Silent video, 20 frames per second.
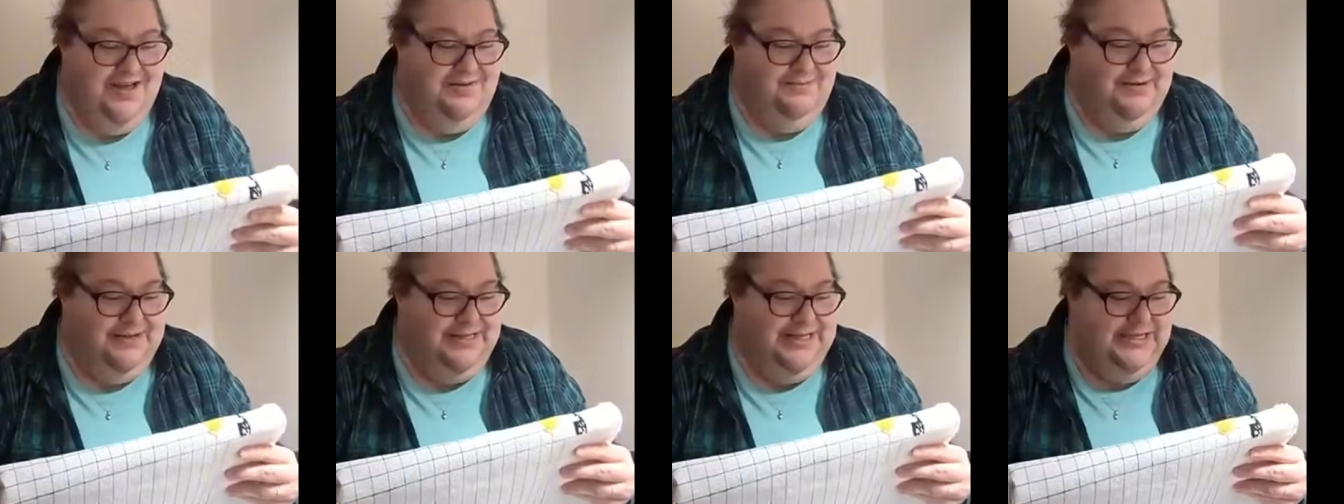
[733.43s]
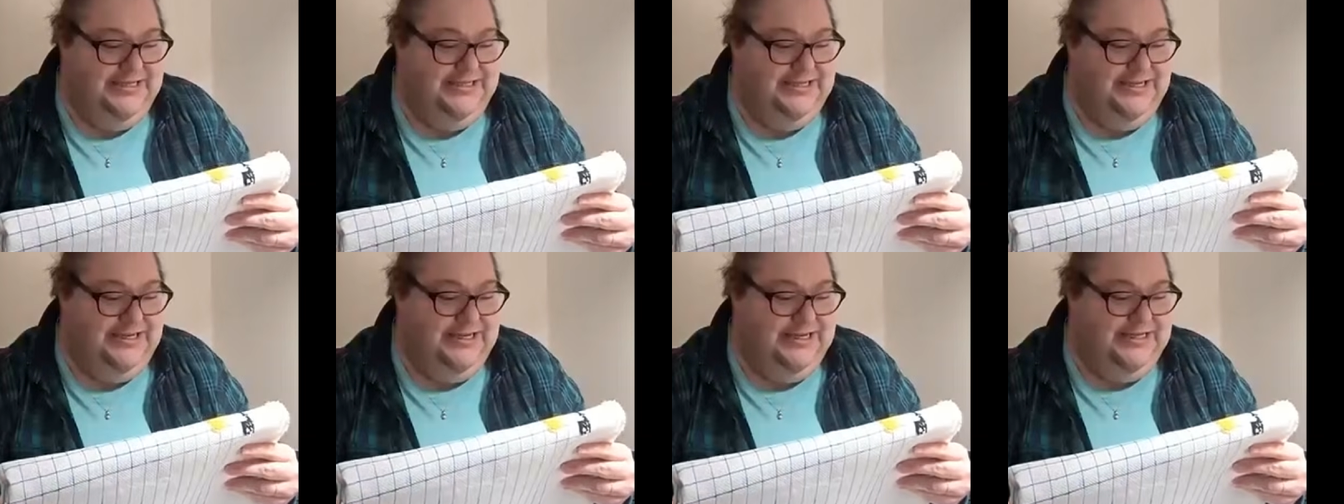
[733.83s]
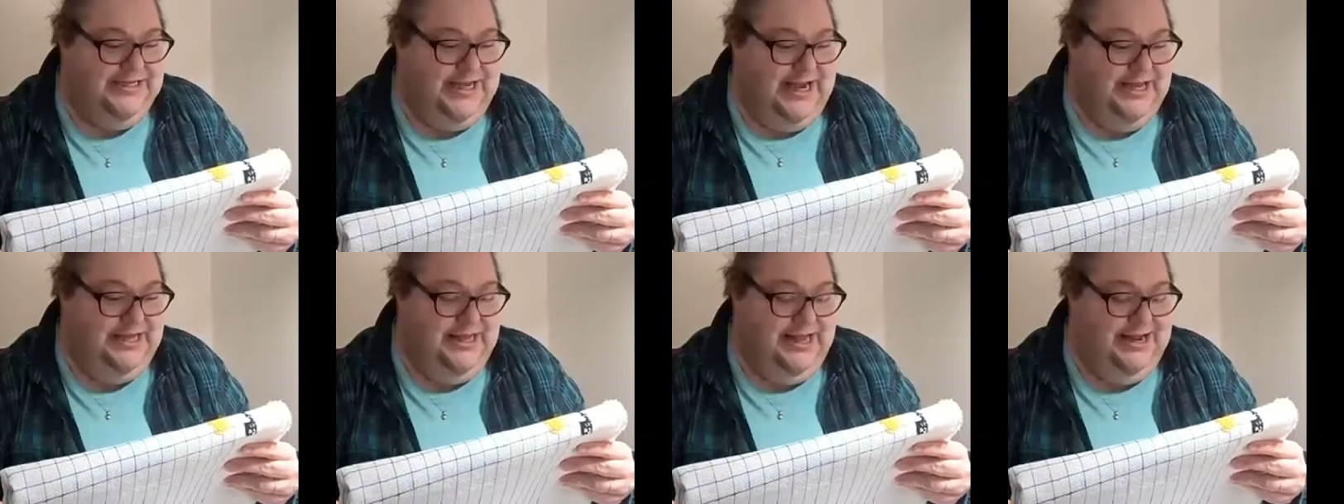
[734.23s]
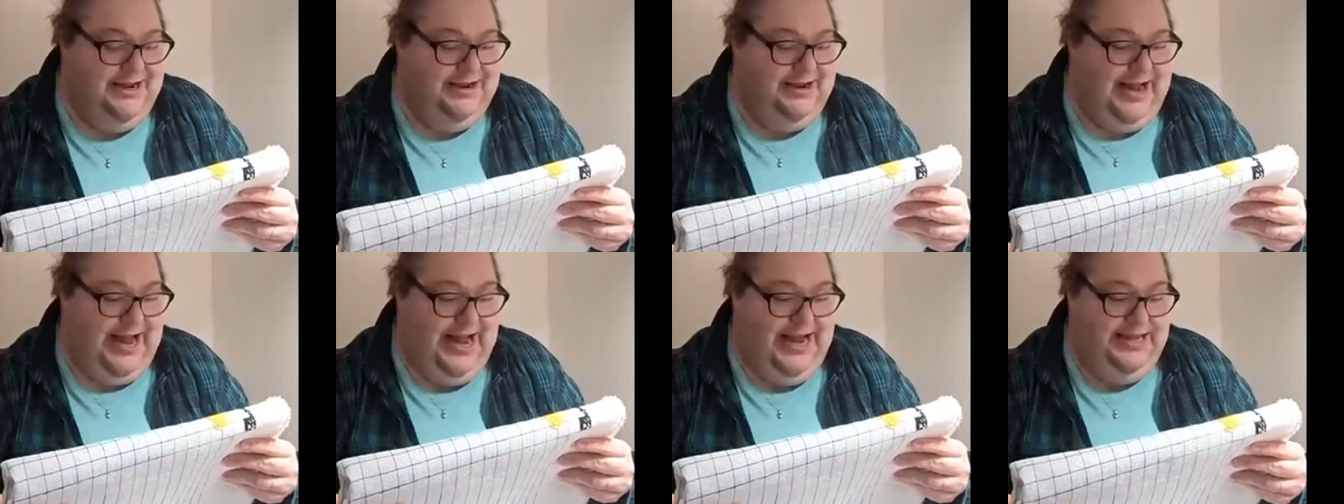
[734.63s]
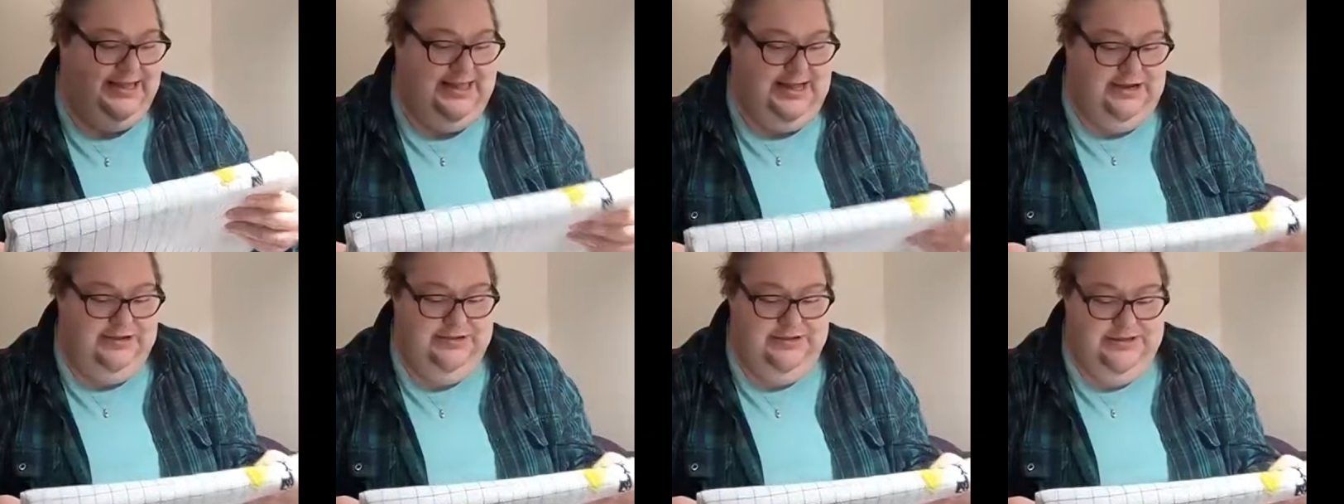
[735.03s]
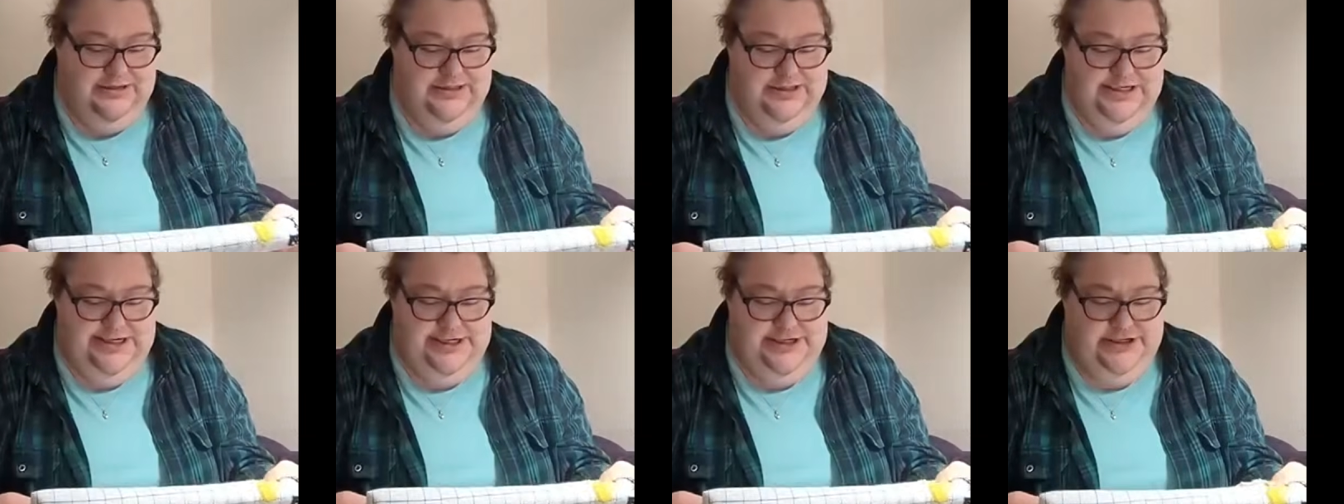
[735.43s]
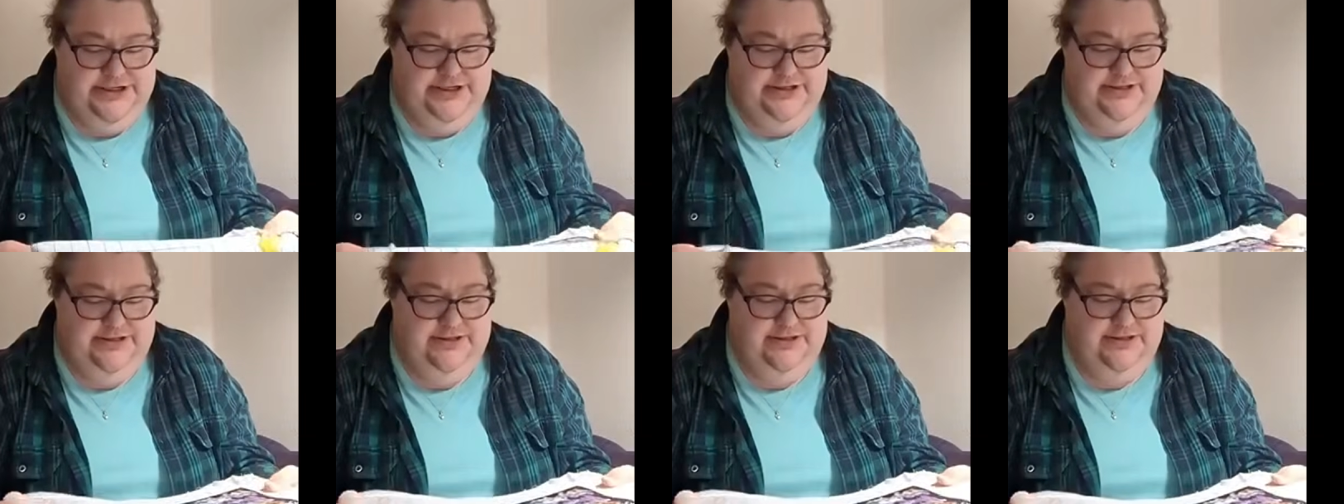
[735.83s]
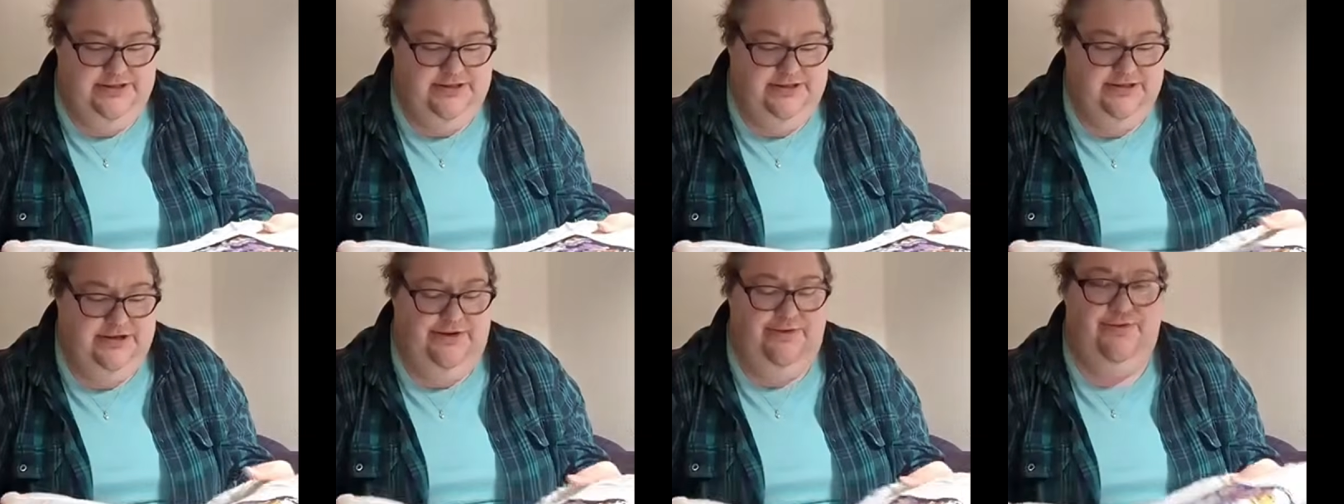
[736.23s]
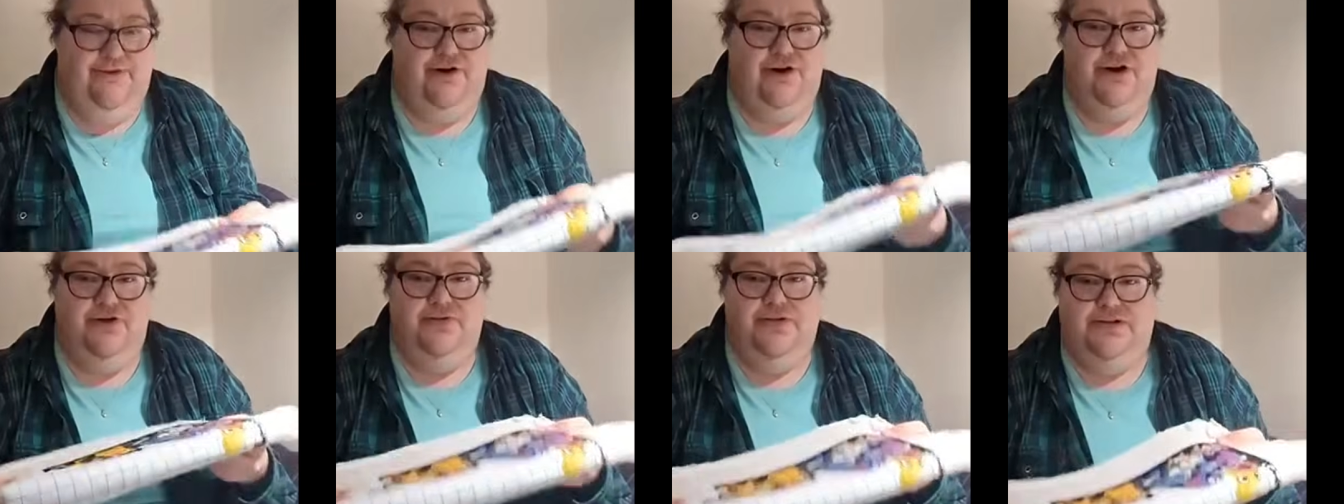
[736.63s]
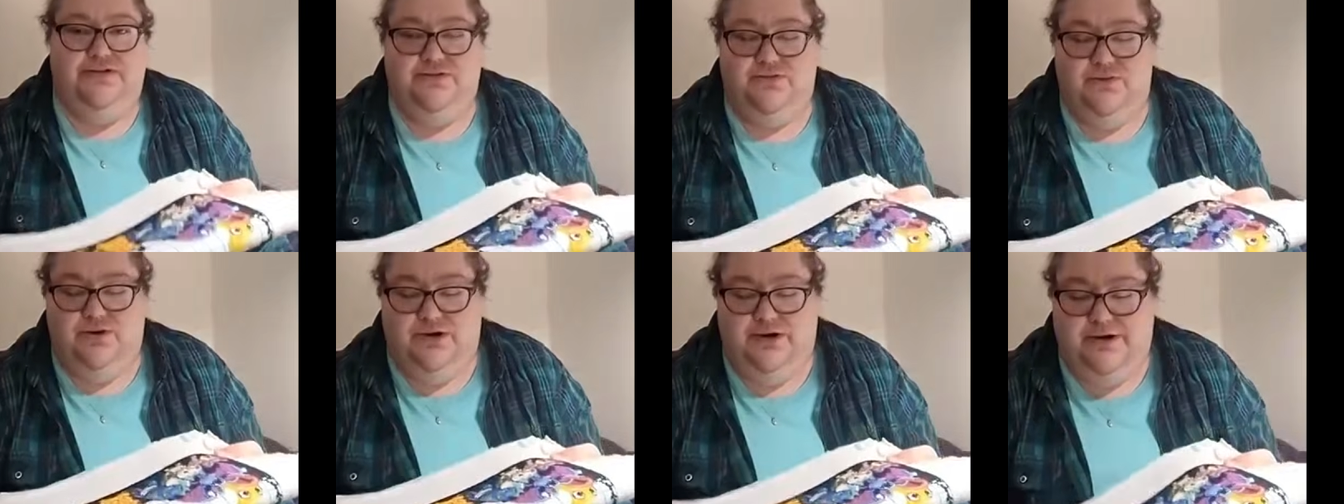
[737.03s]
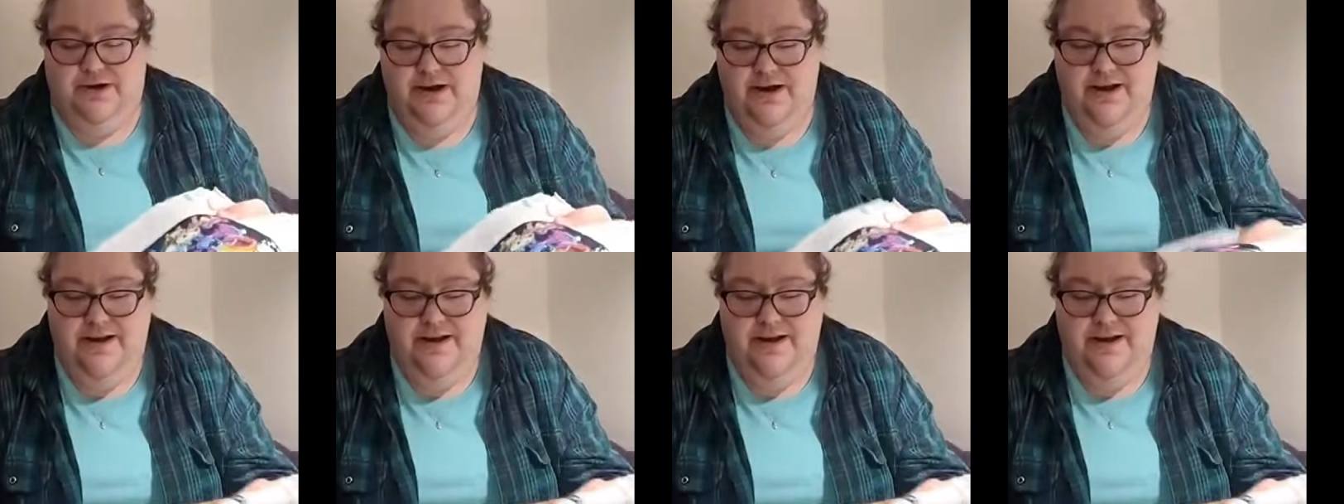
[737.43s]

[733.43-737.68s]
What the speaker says: But this is, I think, 8,000 stitches so far on this one.